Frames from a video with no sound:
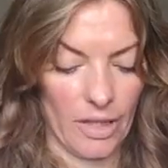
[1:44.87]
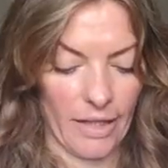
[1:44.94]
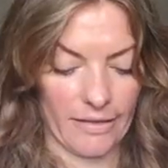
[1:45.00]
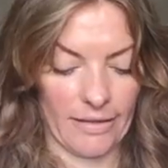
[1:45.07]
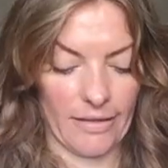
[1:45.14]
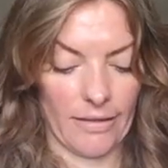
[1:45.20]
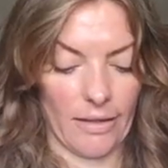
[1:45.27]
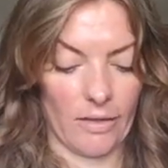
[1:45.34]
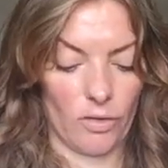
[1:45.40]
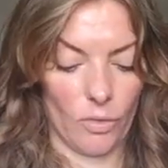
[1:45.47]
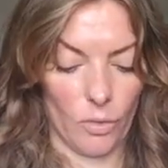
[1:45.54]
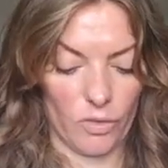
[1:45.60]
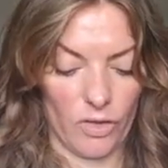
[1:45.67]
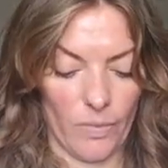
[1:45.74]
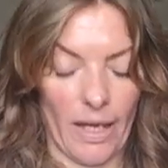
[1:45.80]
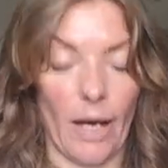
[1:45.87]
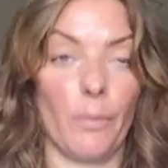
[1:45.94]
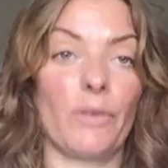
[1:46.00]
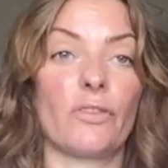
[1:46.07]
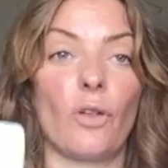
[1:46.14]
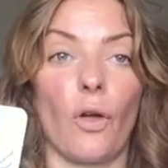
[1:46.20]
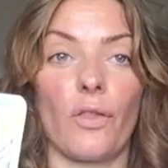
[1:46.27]
Because as I talked about,
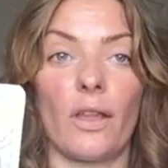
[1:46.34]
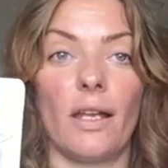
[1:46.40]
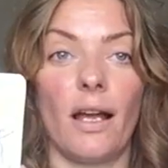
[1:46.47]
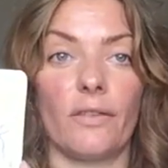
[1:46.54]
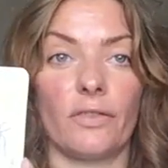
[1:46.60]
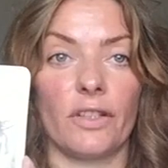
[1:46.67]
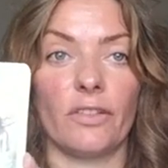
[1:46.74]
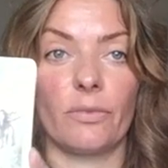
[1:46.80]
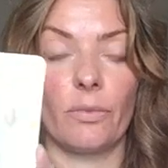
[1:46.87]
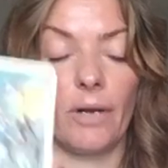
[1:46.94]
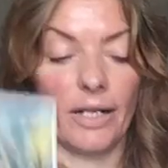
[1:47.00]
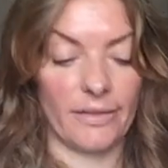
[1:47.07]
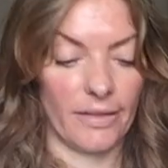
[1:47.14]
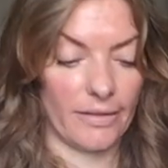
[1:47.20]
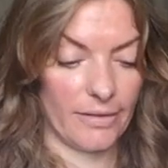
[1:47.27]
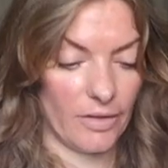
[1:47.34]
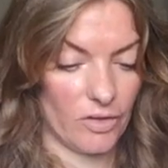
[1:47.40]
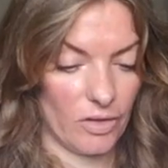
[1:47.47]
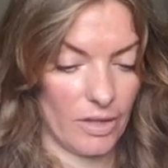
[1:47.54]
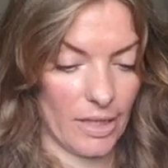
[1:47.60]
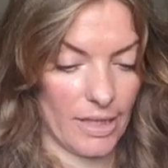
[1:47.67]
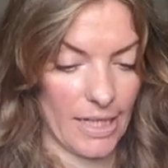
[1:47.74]
we've got the Lovers, where a
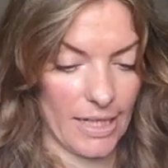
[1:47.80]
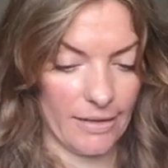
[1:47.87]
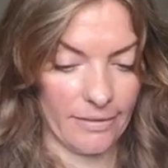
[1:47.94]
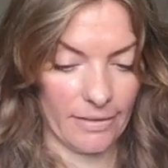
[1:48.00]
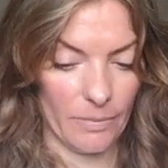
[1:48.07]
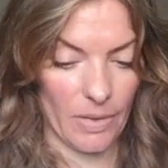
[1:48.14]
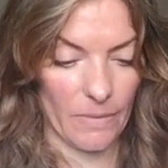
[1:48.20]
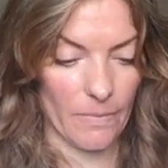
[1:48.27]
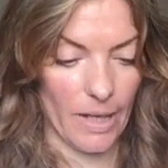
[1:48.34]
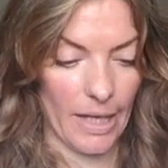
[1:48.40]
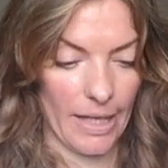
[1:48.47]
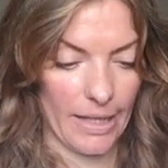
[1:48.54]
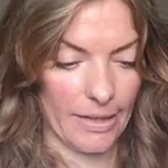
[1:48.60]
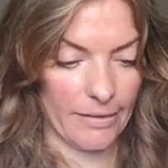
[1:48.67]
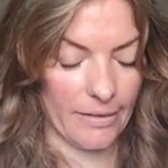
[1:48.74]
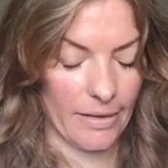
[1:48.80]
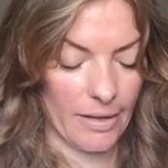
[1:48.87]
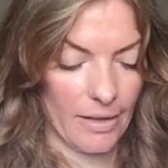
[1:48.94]
decision that needs to be made.